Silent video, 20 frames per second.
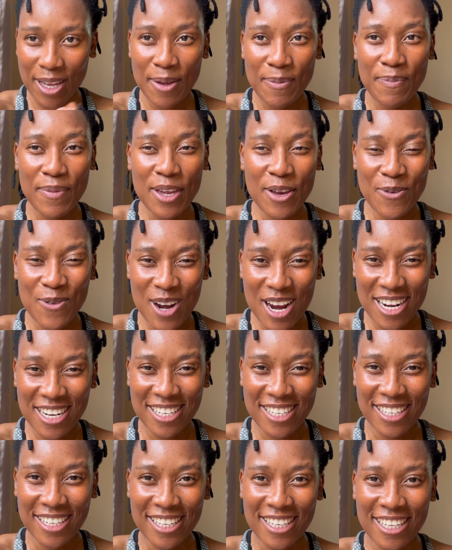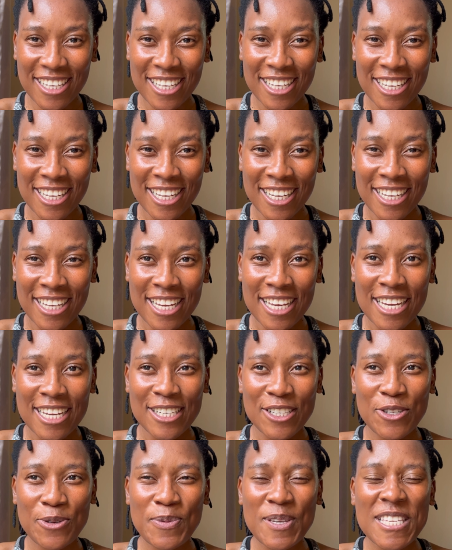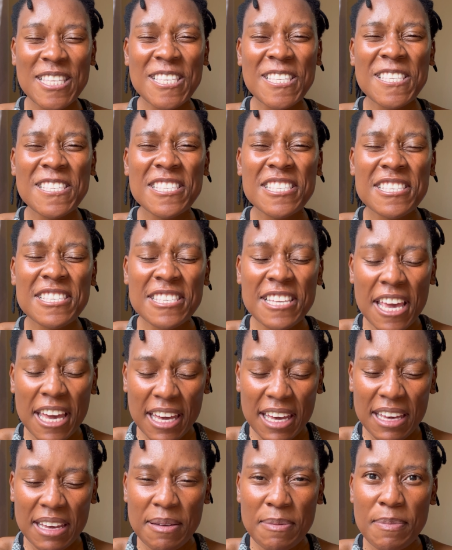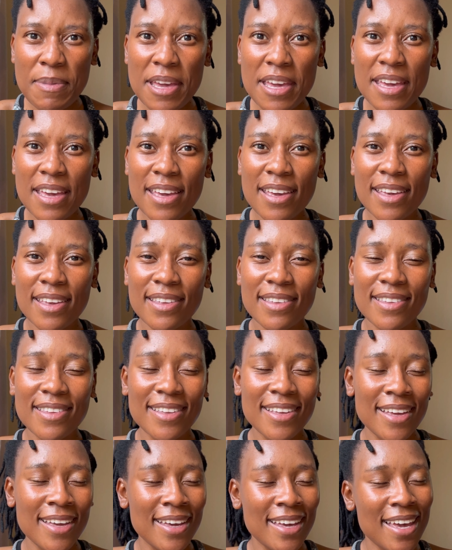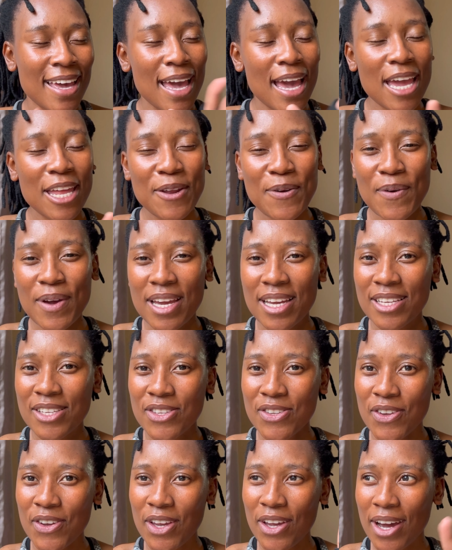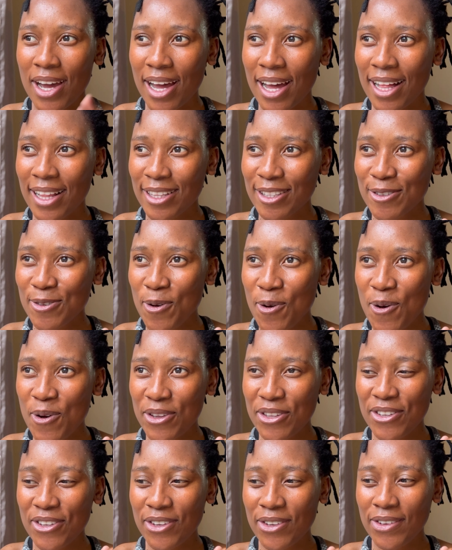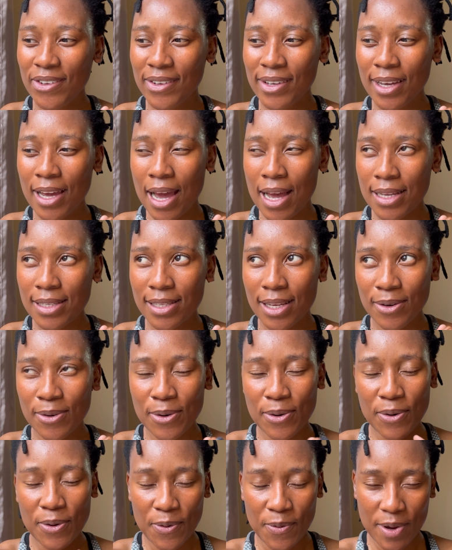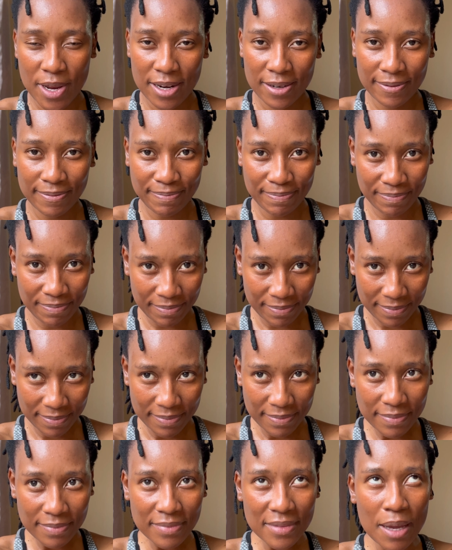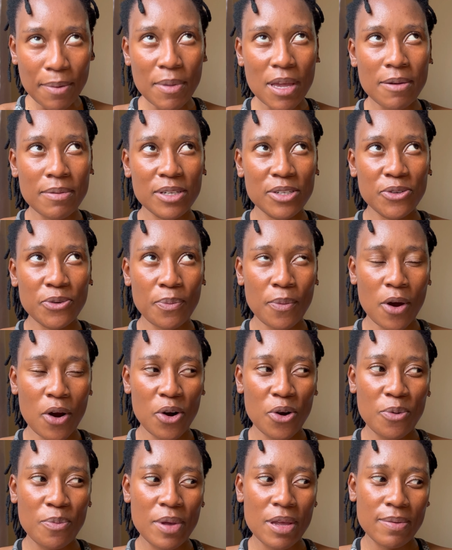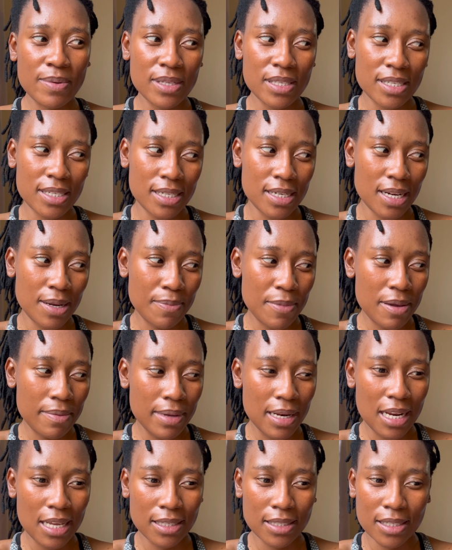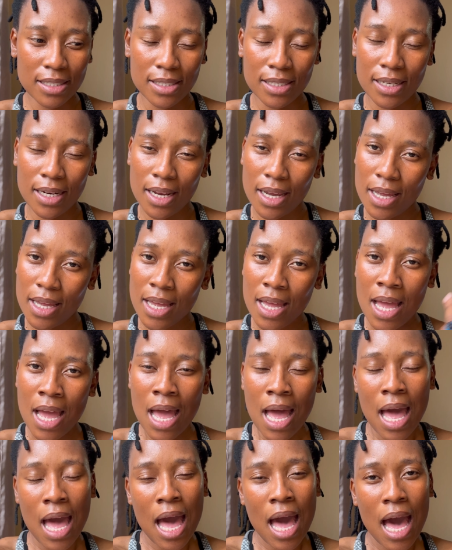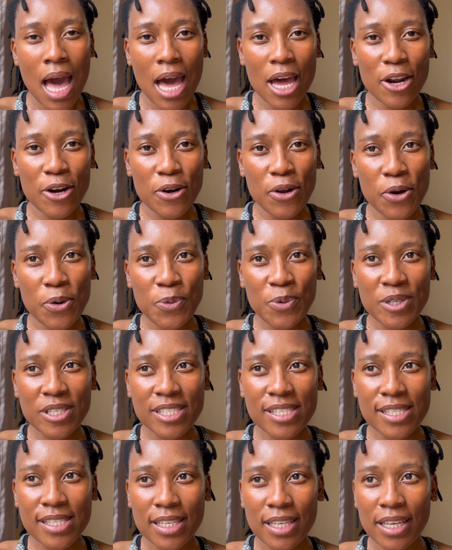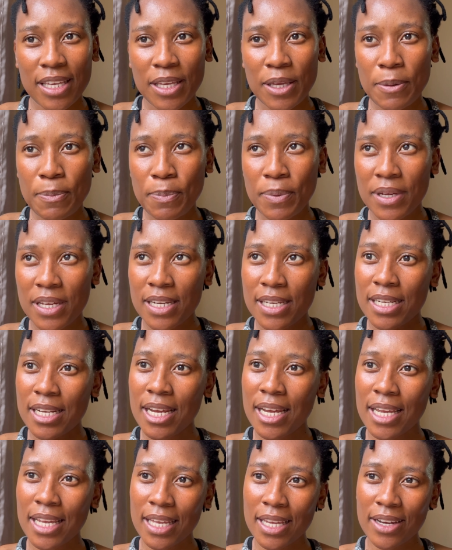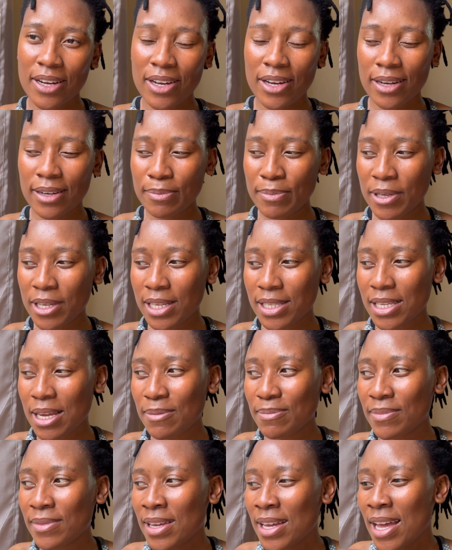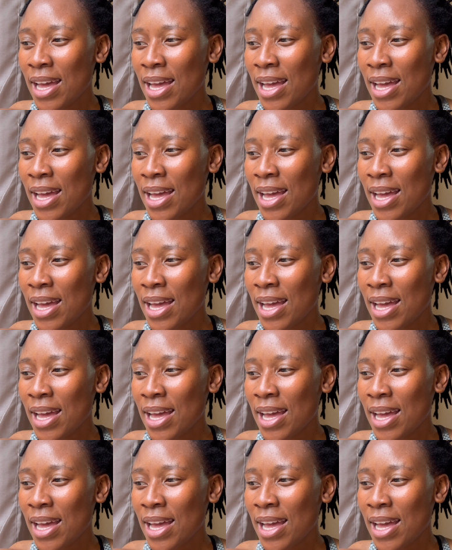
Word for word: be ready to be sick of me anyway so yeah i'll talk to you guys i don't know when maybe tomorrow maybe today maybe later today i don't know we'll see but yeah because i'm